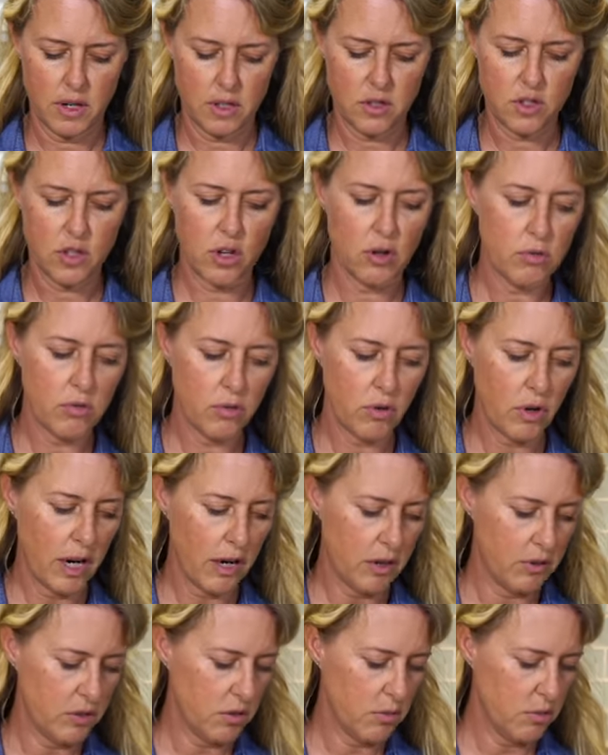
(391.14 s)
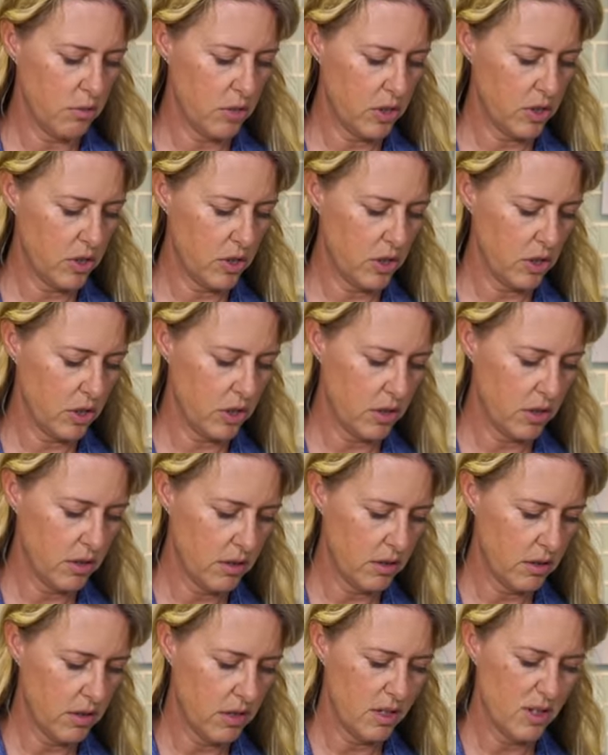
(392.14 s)
stone ground mustard,
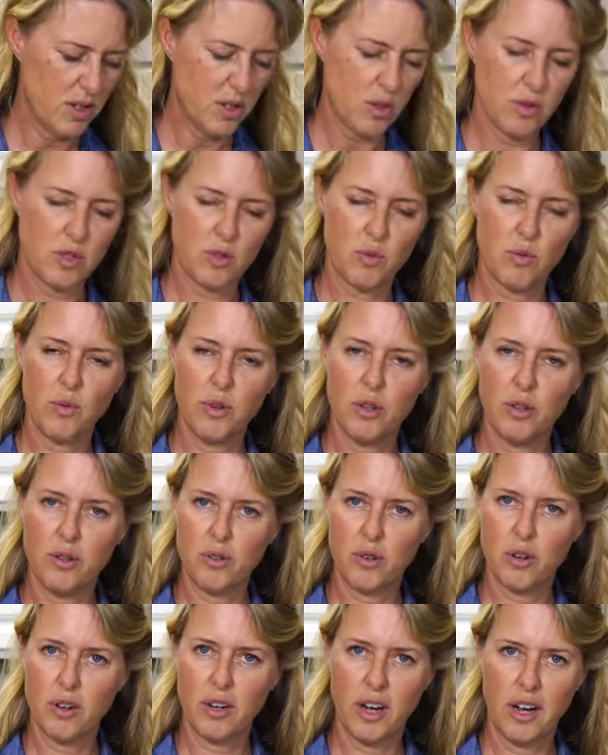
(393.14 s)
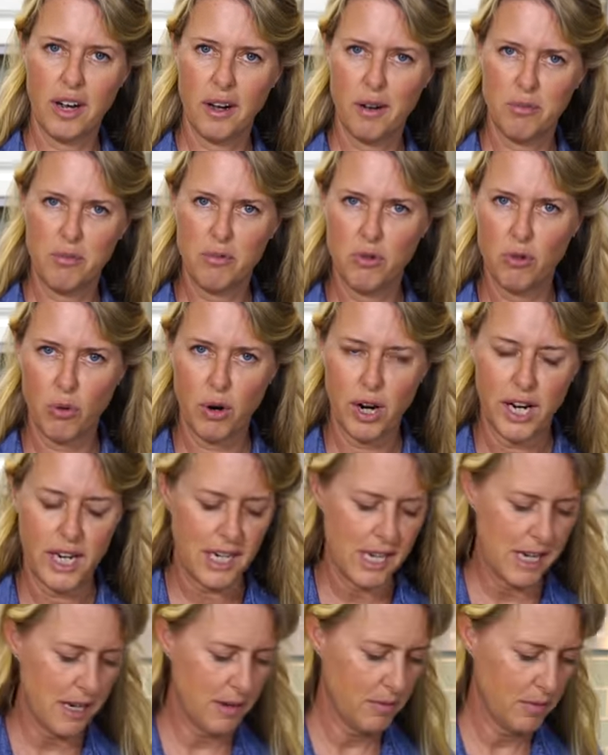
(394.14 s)
so it's real
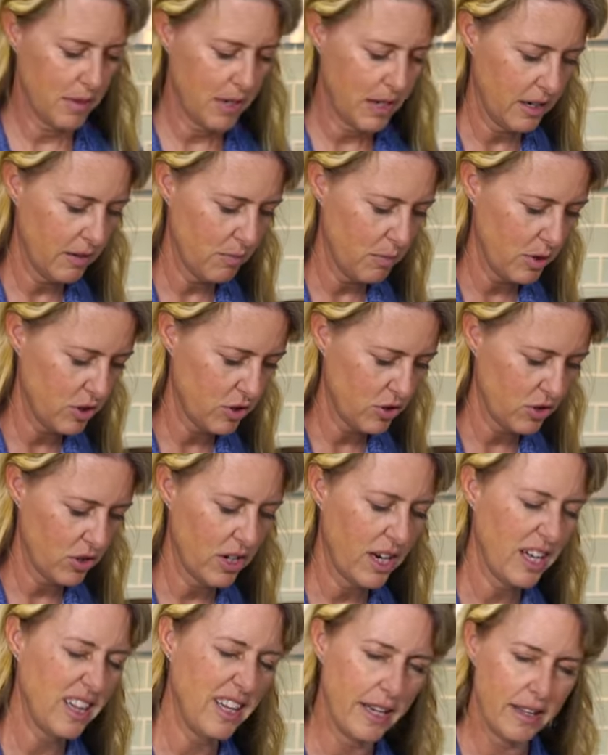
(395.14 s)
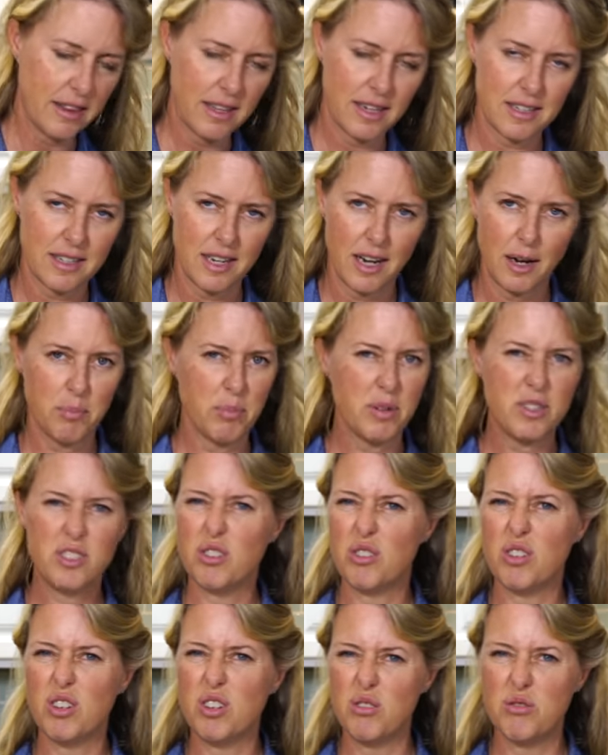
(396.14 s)
grainy kind of mustard. I like that type, but
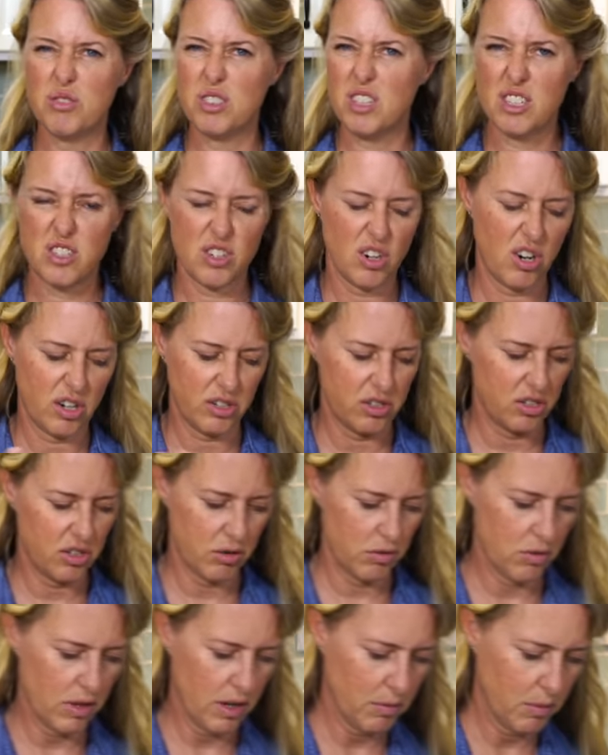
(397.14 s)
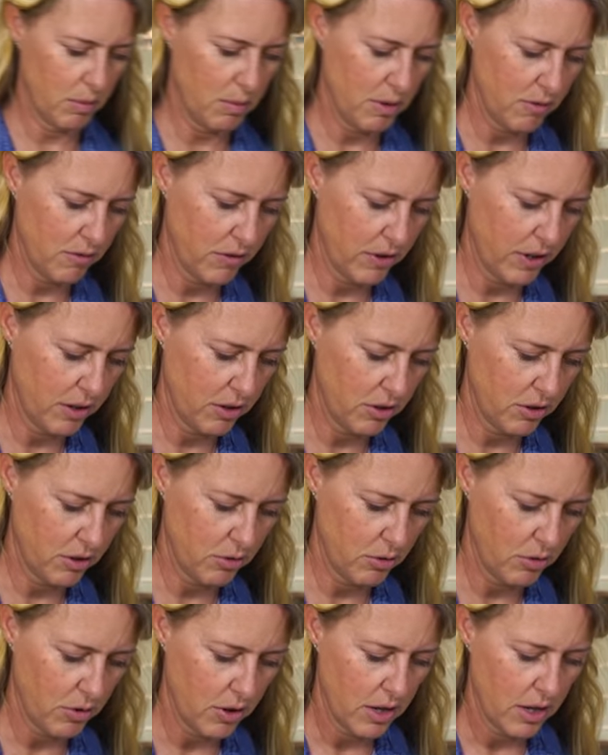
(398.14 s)
you could use Dijon too, that would be fine
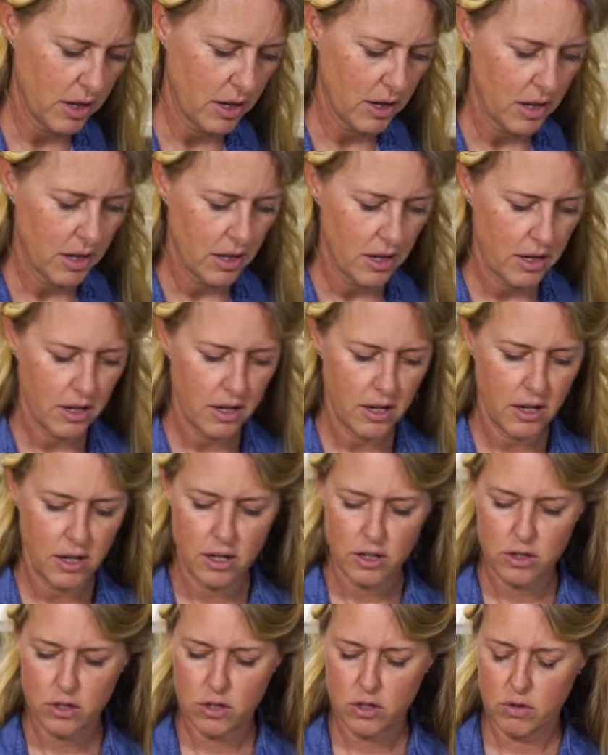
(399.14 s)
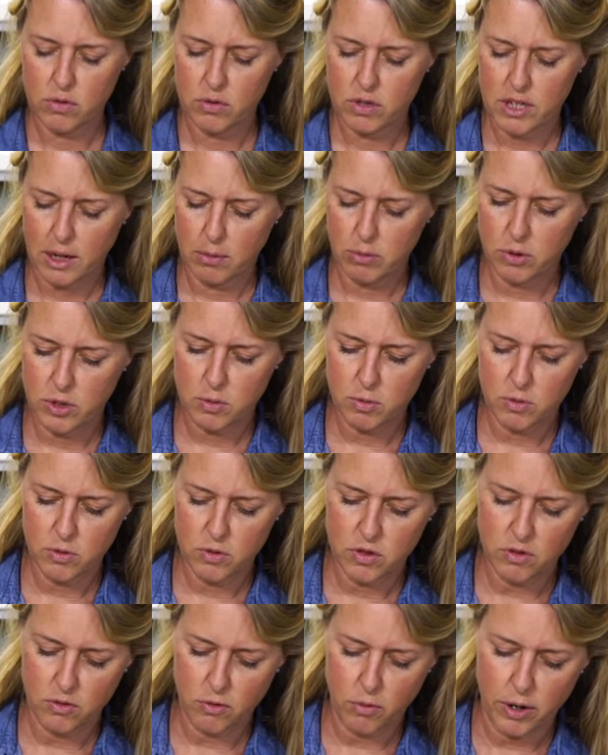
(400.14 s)
too. 2
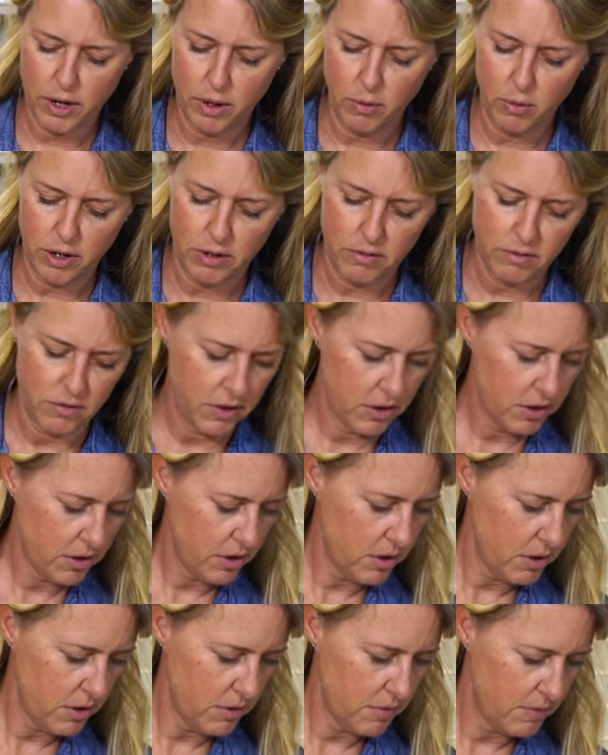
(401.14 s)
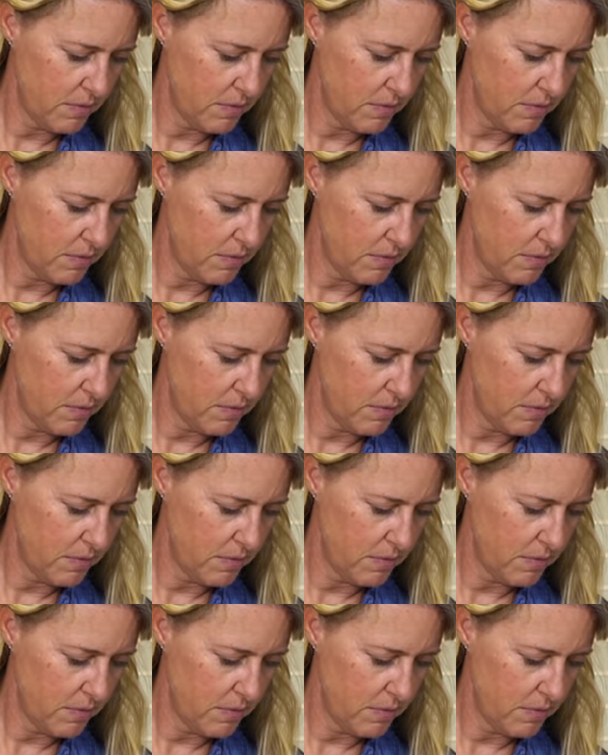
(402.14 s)
tablespoons of white wine vinegar.